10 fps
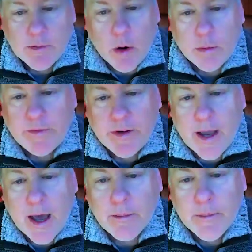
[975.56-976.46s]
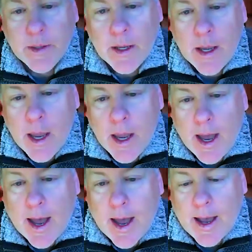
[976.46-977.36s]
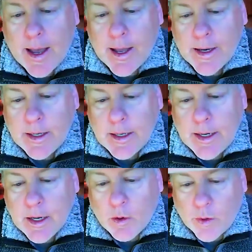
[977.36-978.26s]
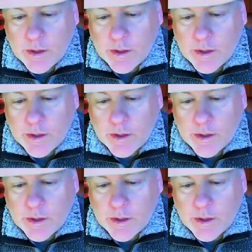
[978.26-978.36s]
smoke them if you got them. Neil,